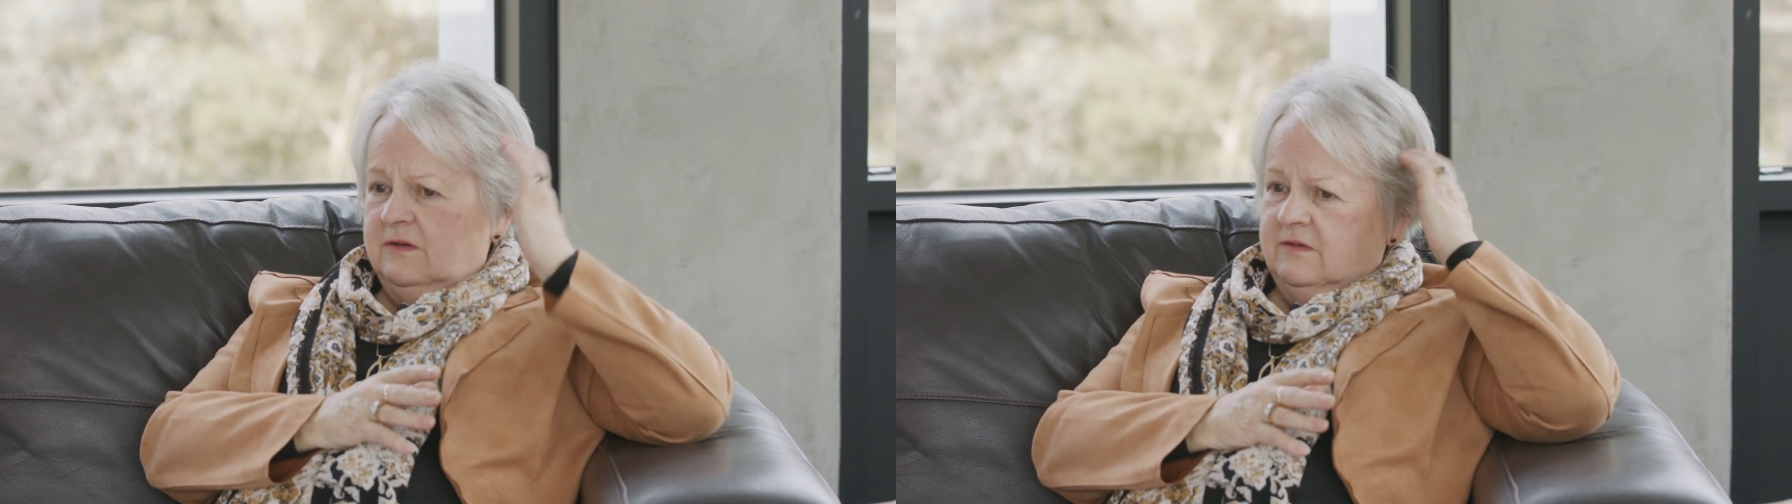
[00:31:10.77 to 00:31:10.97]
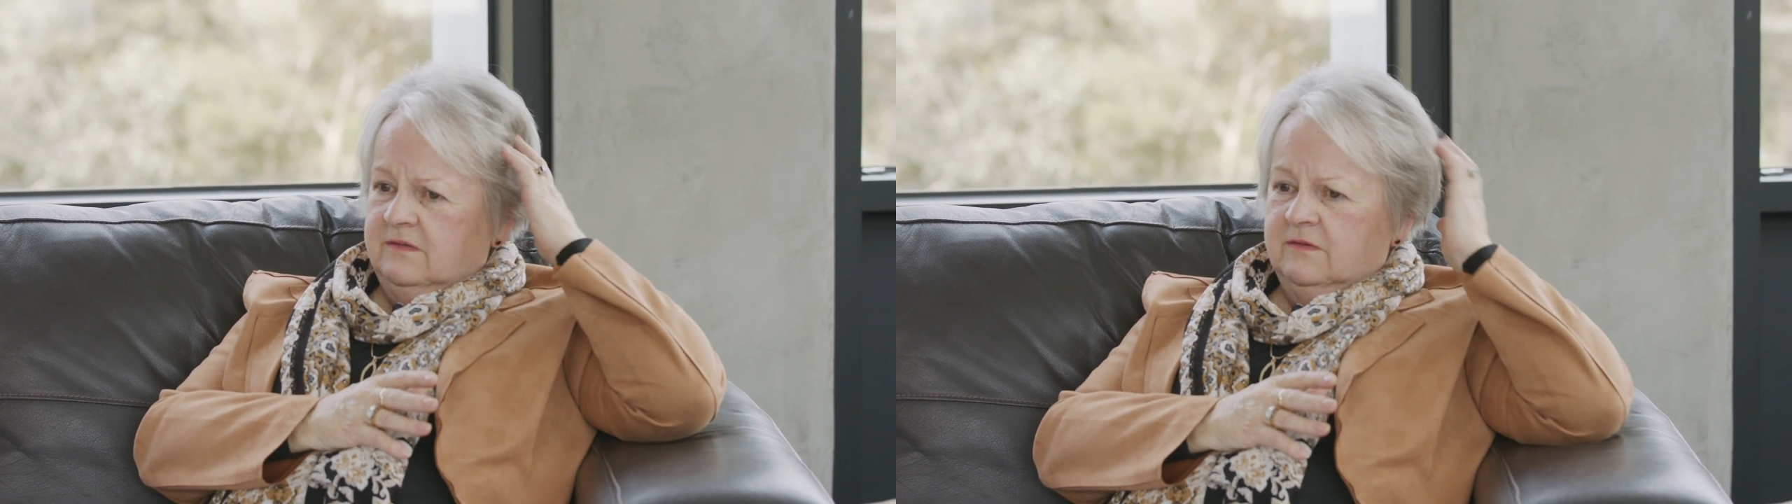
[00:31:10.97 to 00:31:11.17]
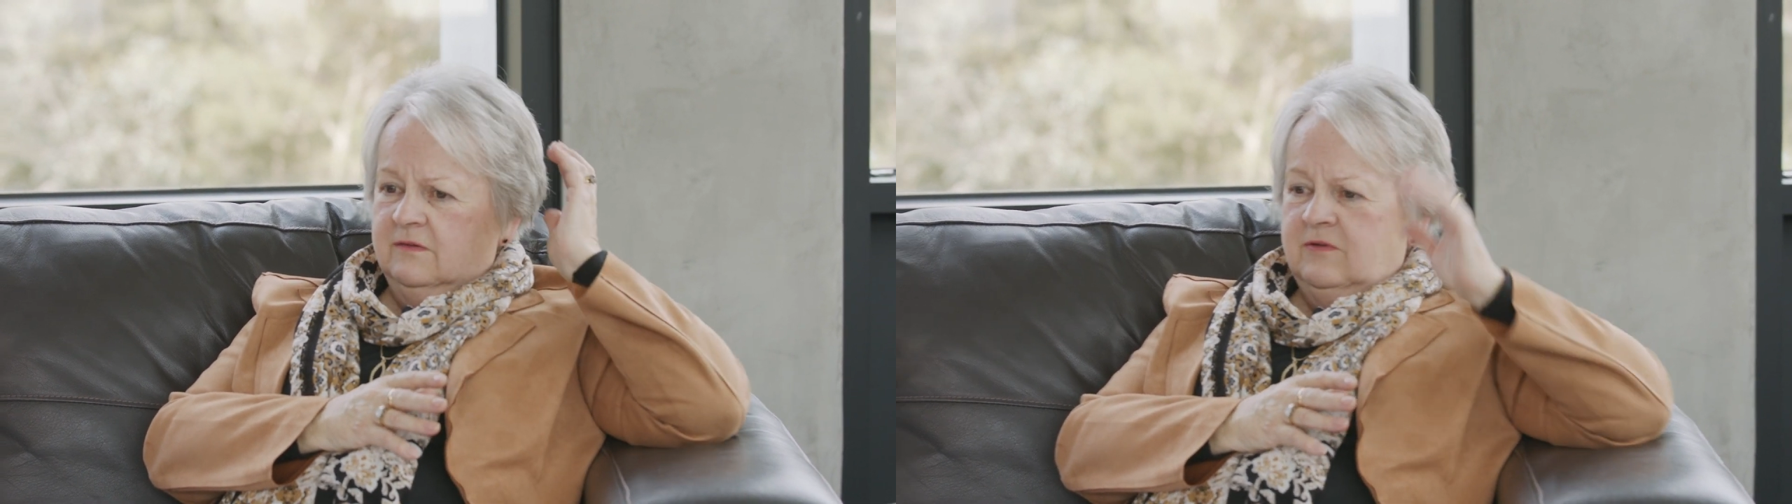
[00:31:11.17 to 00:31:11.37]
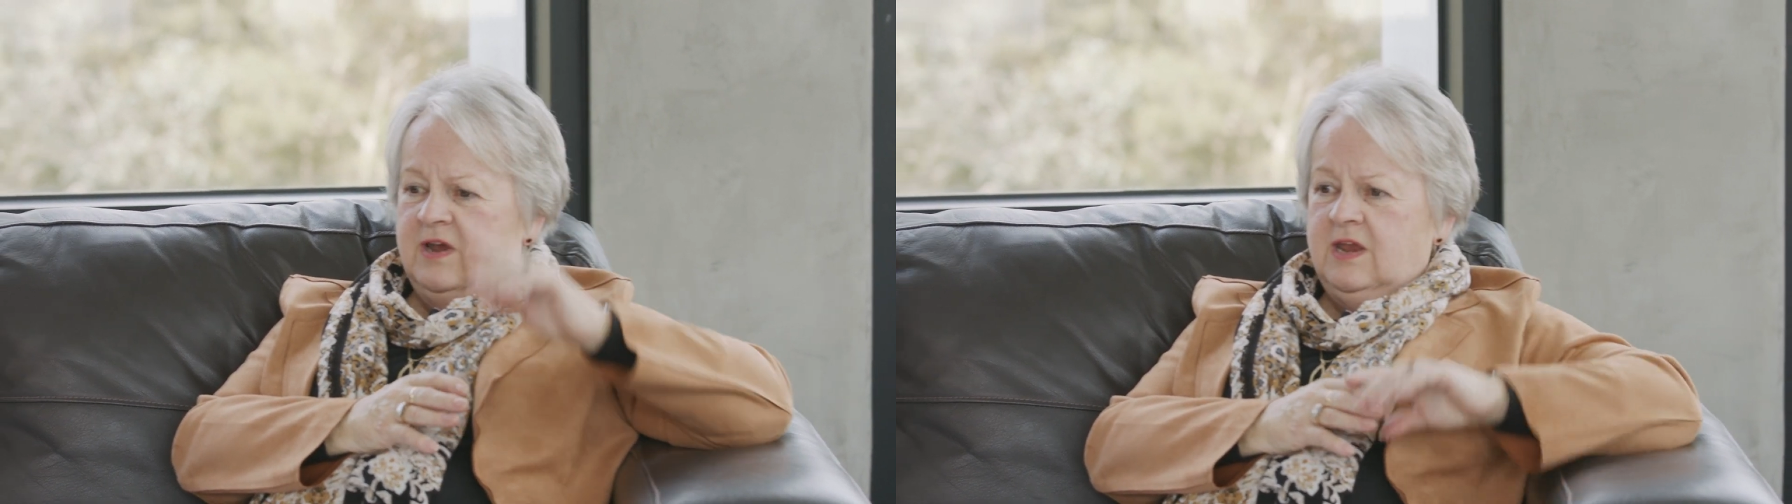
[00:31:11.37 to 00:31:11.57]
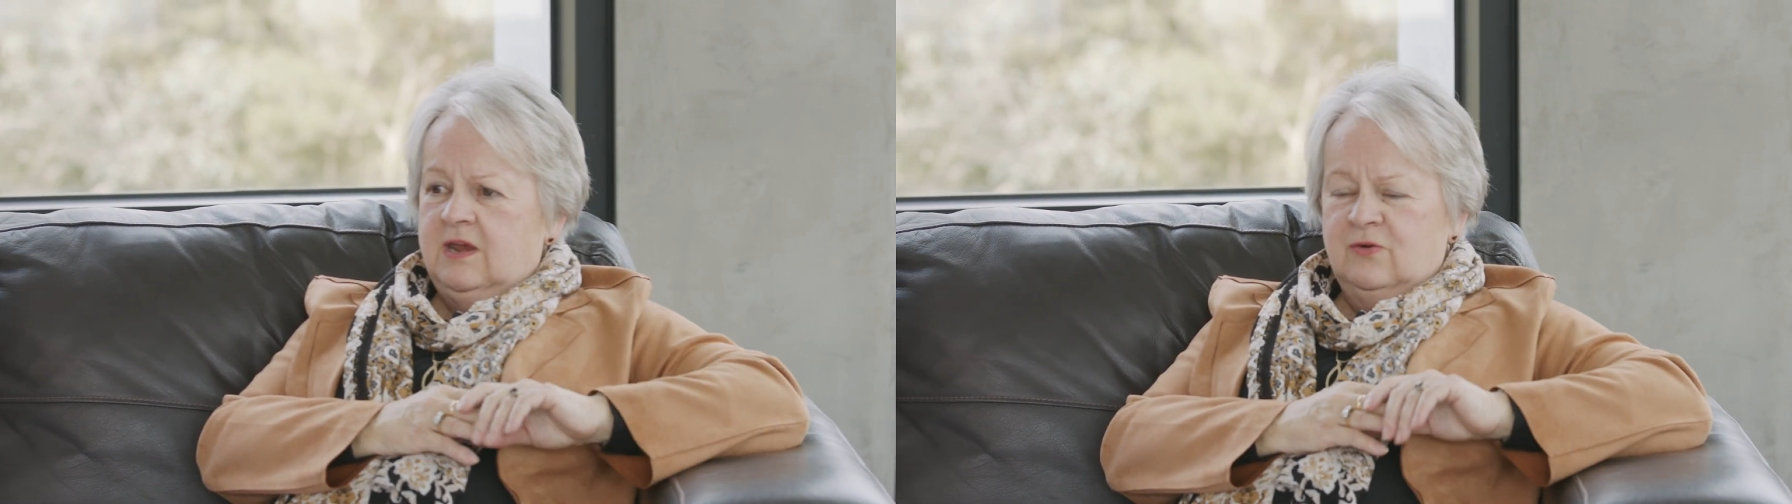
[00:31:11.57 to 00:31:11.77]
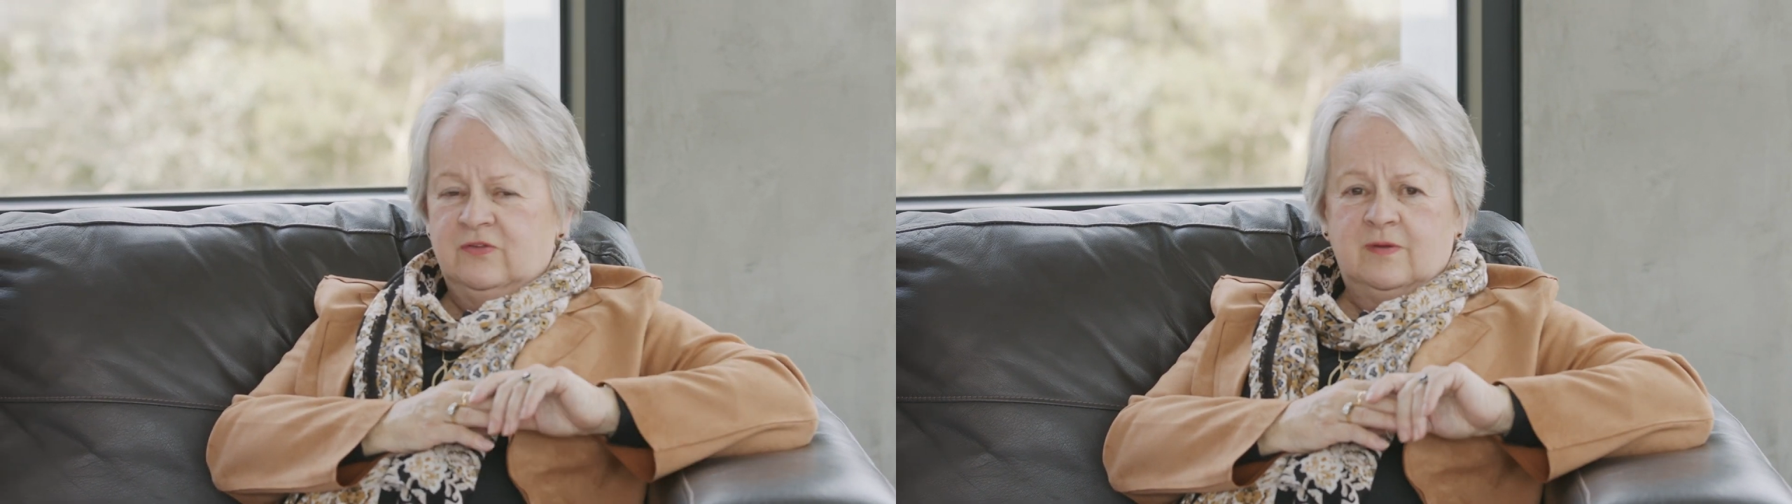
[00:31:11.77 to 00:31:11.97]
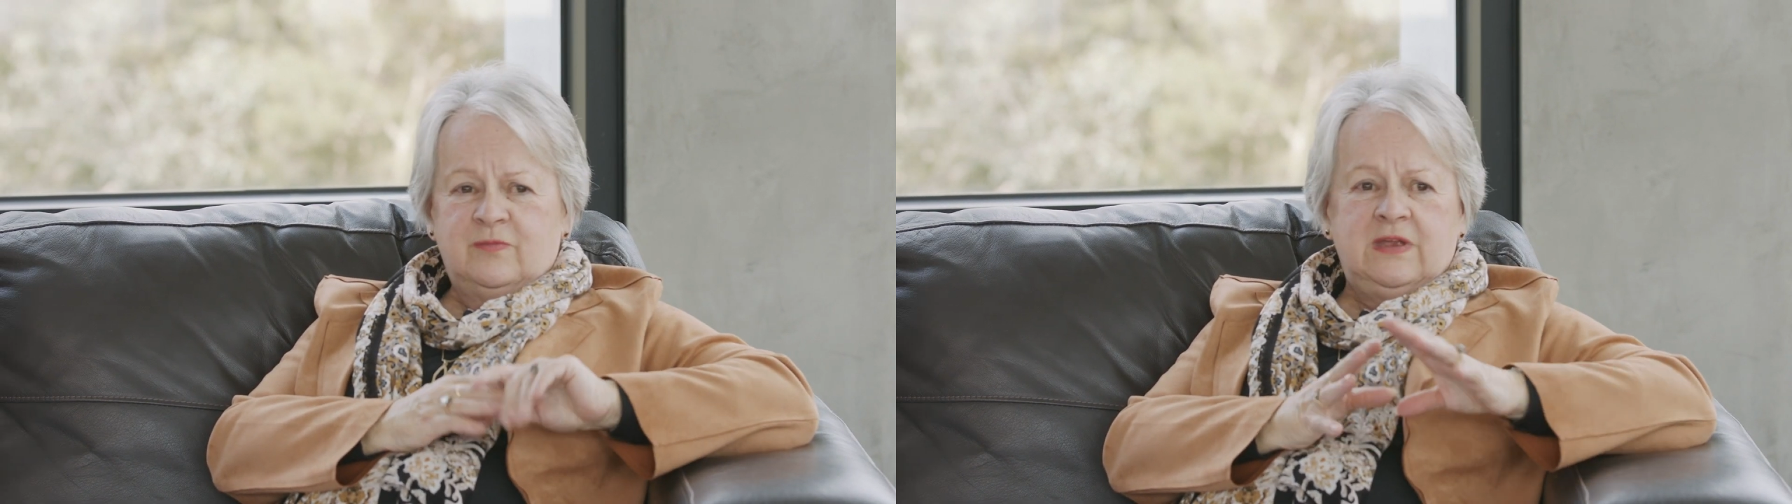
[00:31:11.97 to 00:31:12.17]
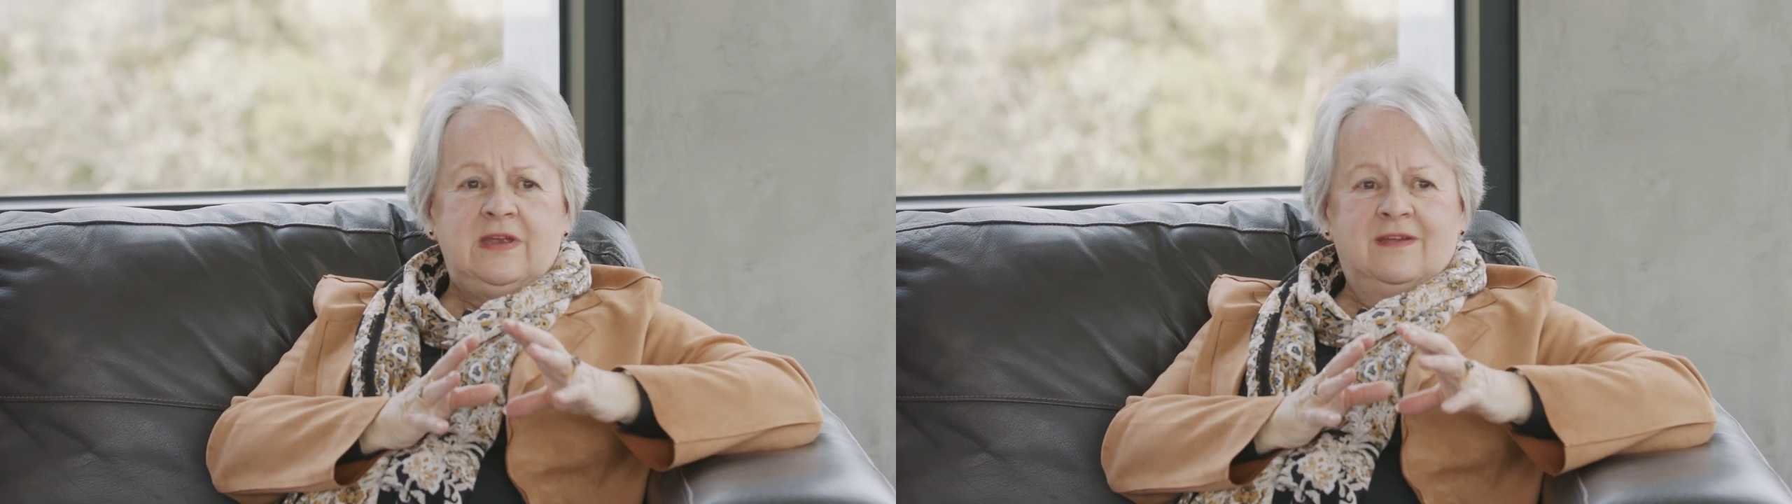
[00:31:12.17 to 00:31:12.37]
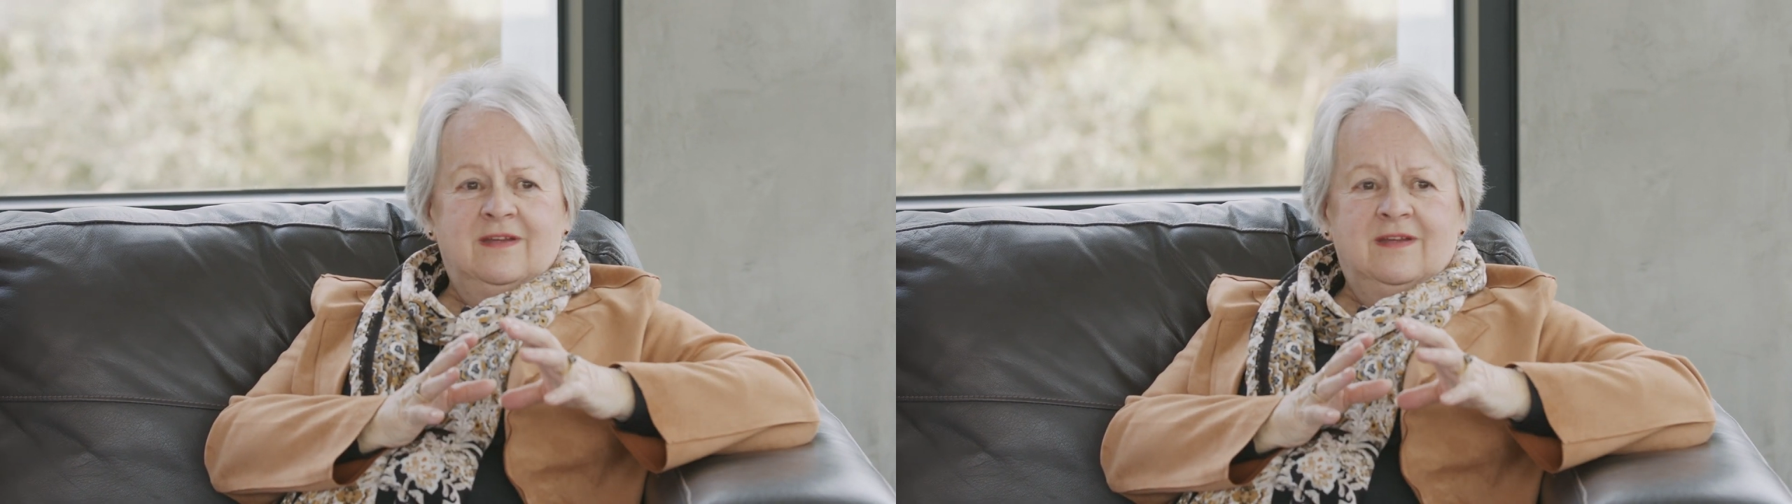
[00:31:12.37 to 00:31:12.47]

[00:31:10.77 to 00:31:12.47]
she's got grey hair or something.